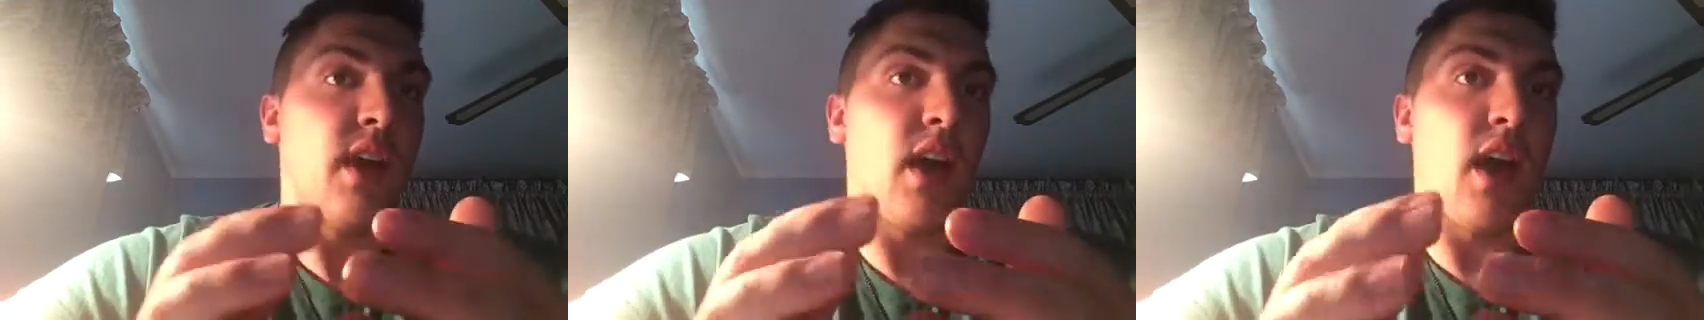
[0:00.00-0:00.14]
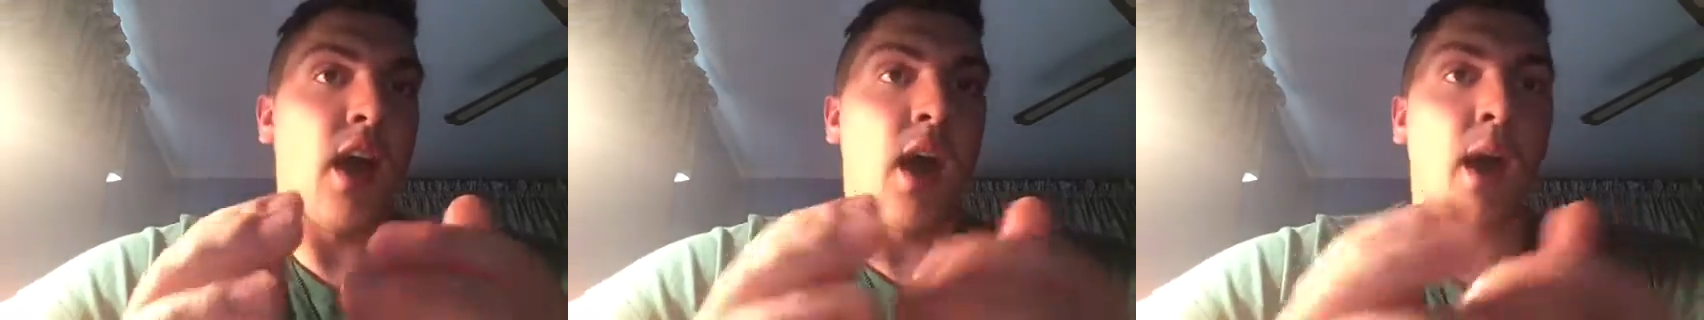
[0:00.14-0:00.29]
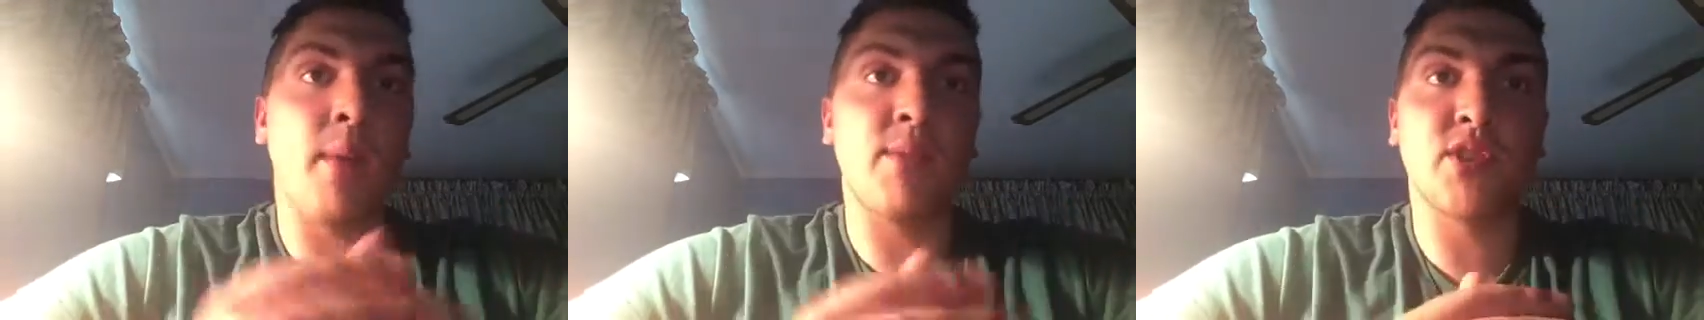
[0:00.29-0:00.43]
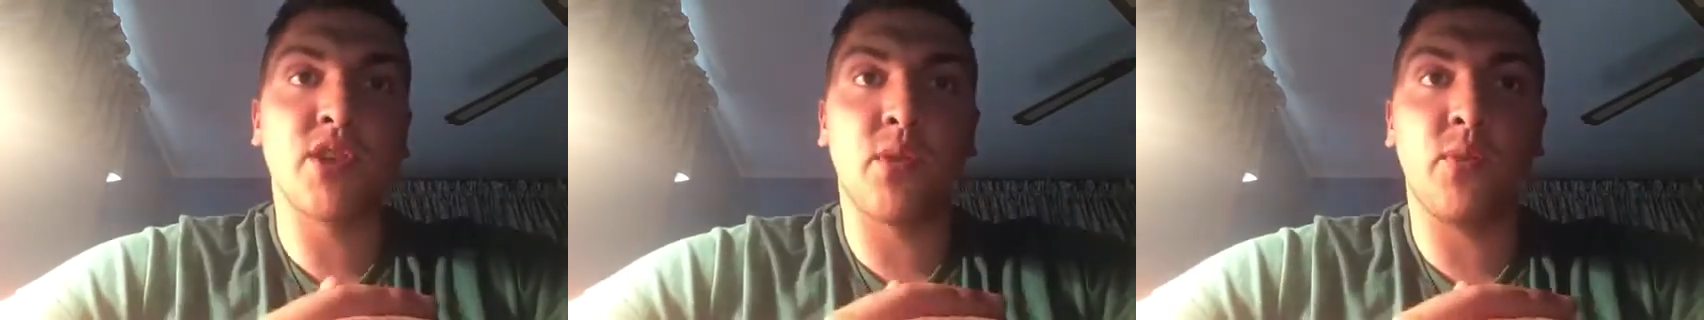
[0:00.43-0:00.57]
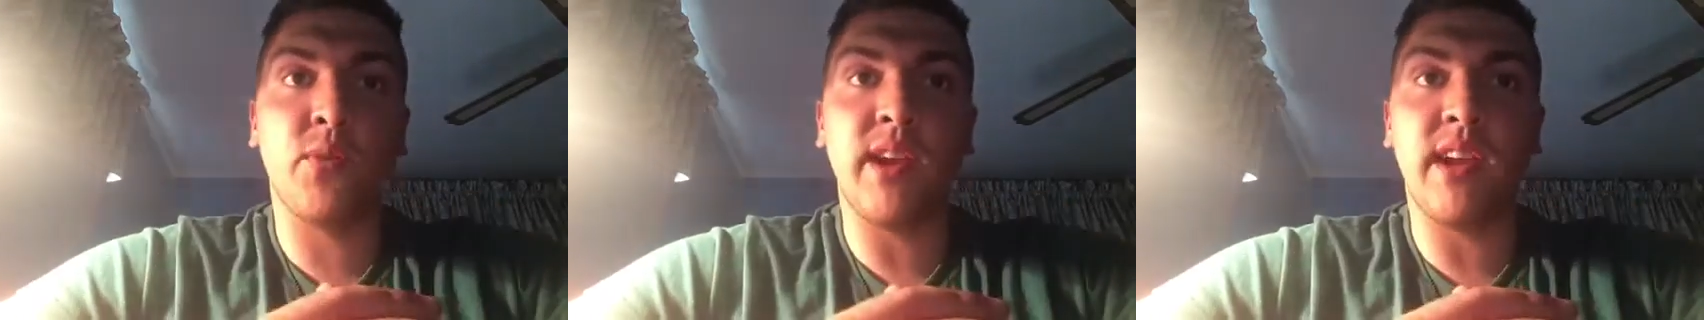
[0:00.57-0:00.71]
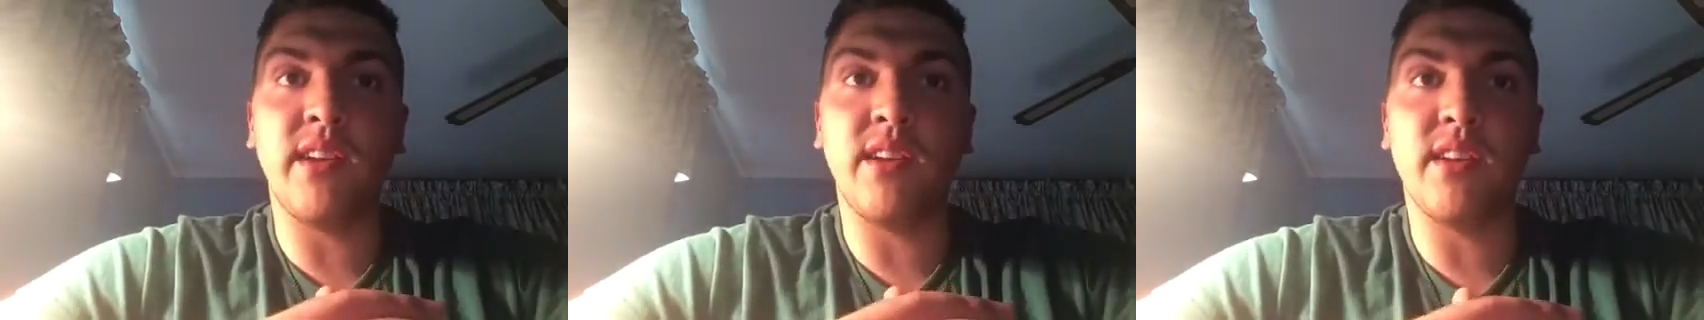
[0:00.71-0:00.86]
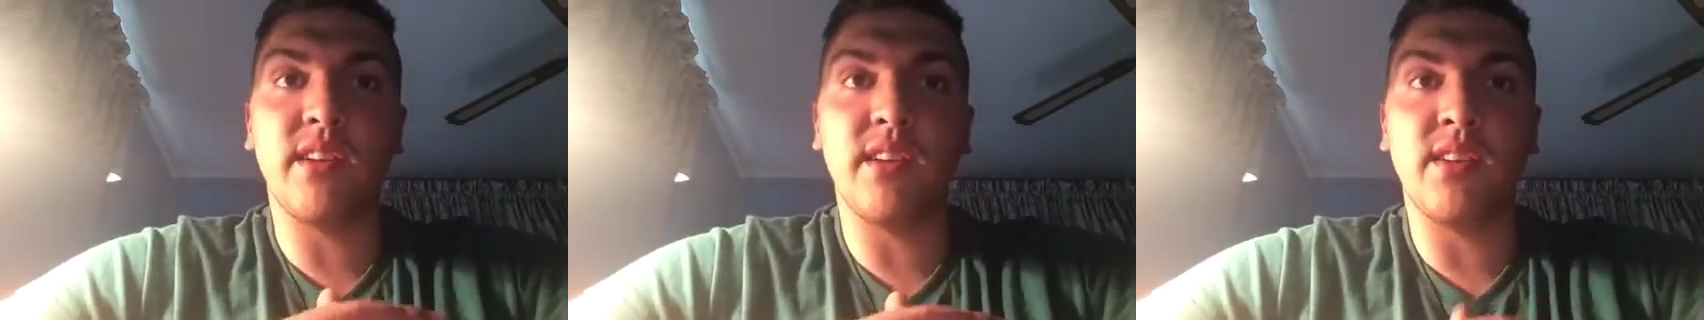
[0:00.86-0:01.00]
I'm sure
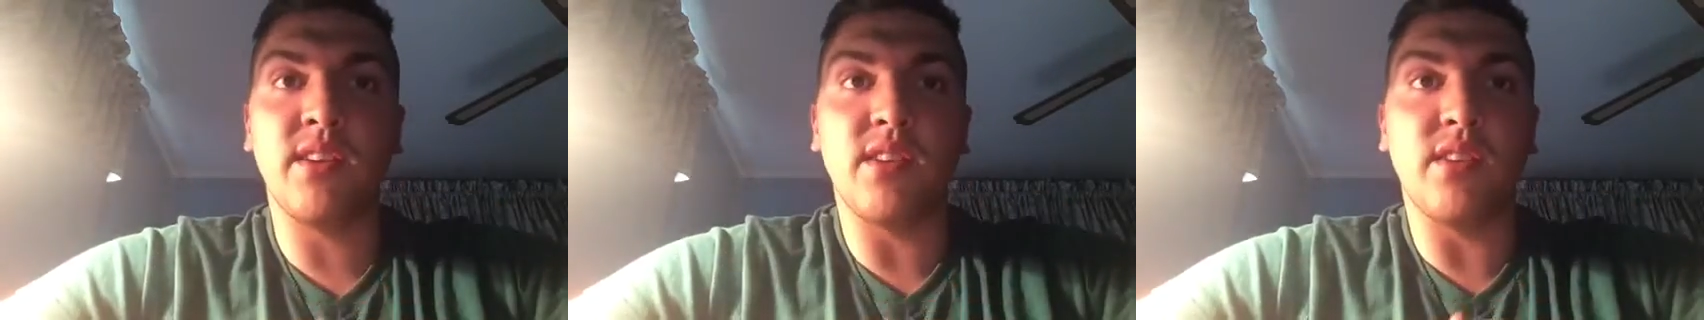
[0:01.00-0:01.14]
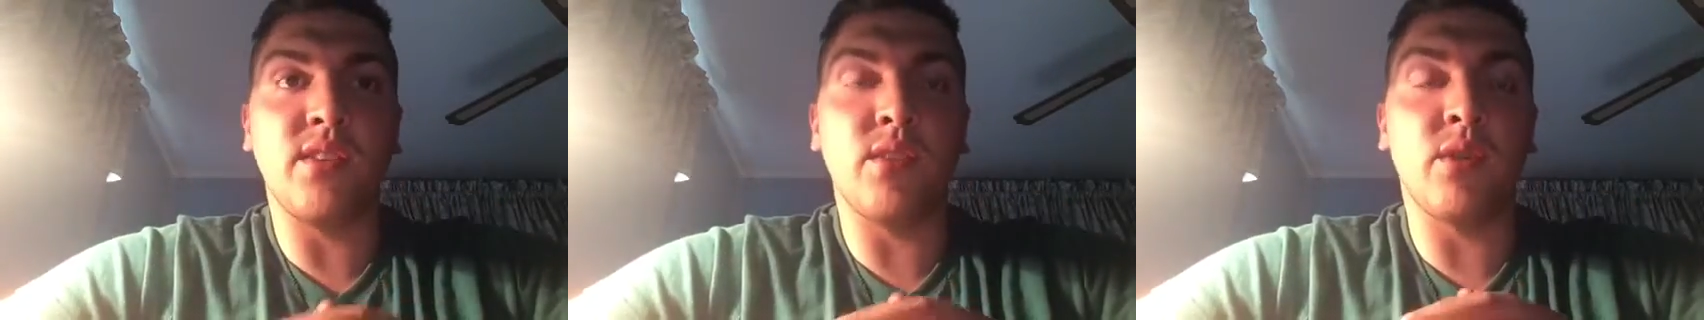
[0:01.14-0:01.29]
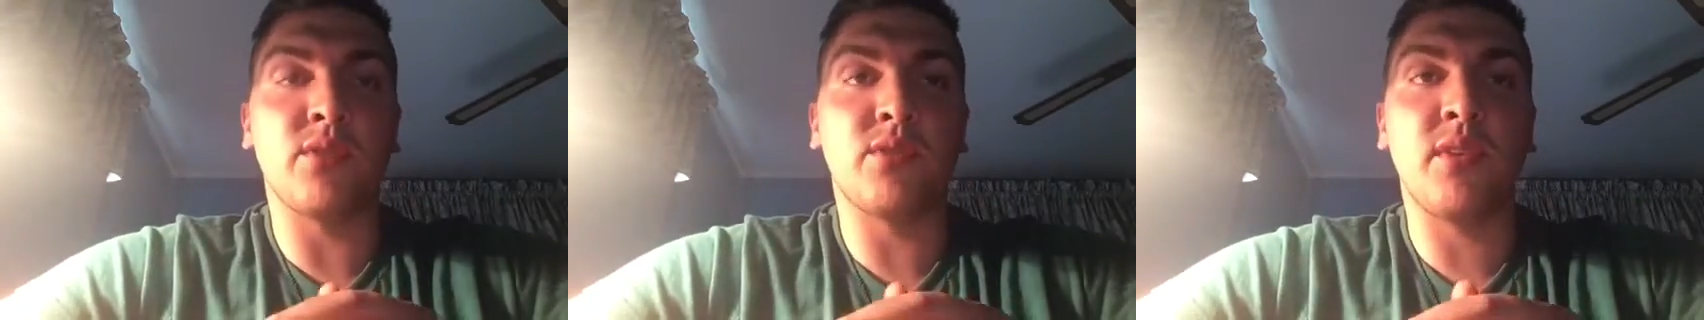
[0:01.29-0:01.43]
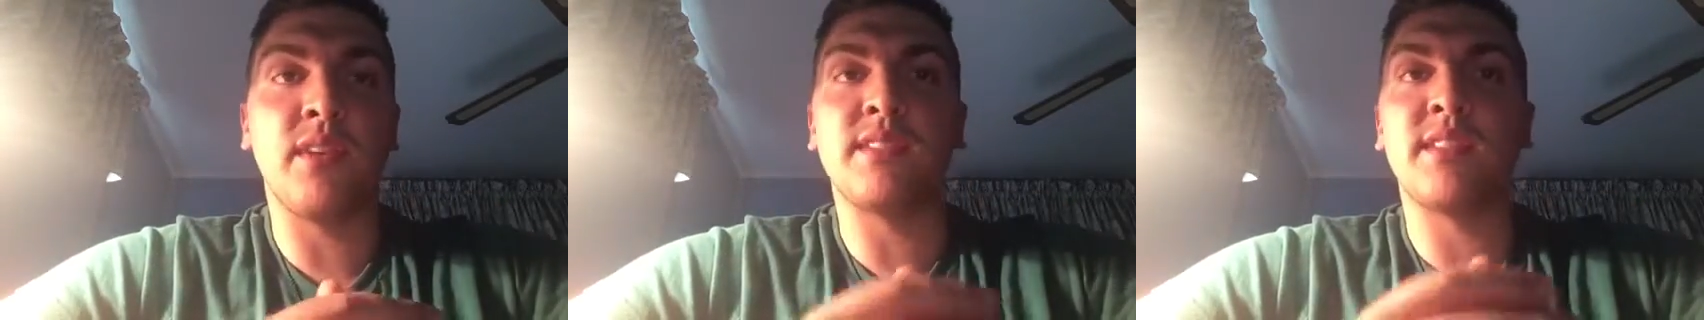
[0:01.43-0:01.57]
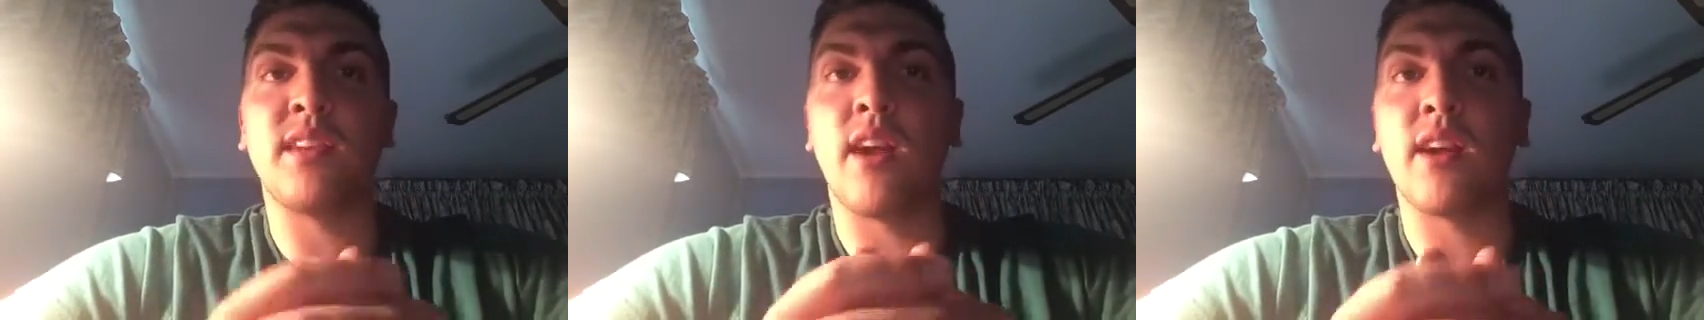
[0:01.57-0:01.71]
we know students in